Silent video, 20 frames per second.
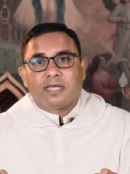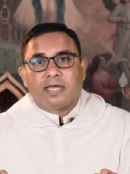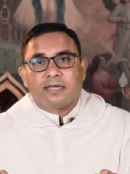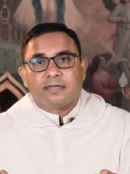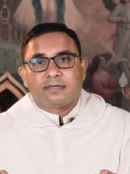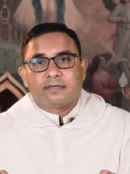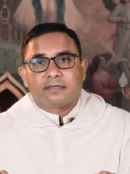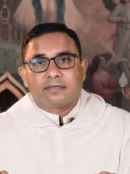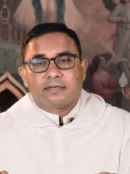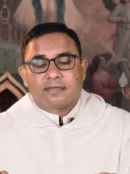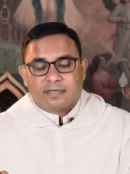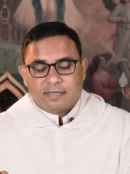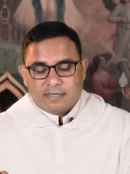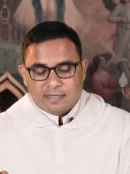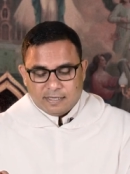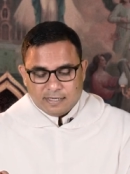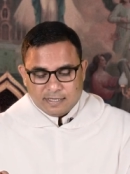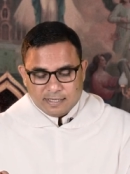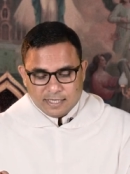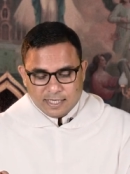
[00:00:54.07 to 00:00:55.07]
that
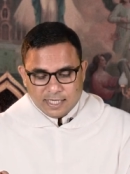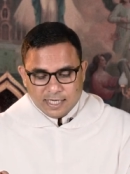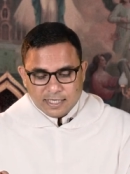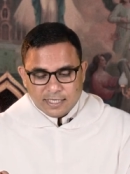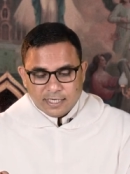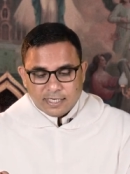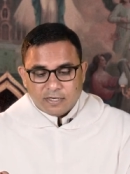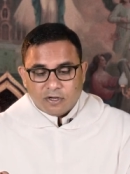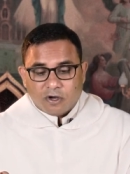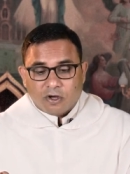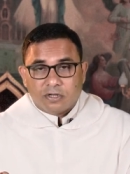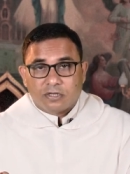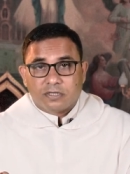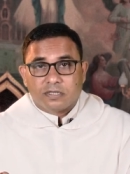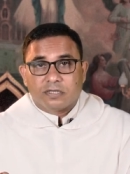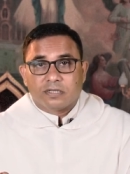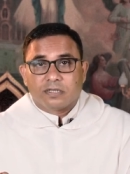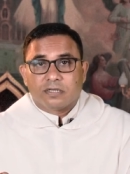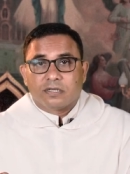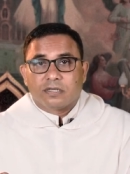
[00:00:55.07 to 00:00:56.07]
he did
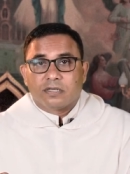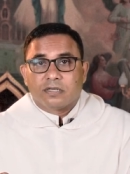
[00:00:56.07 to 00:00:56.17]
not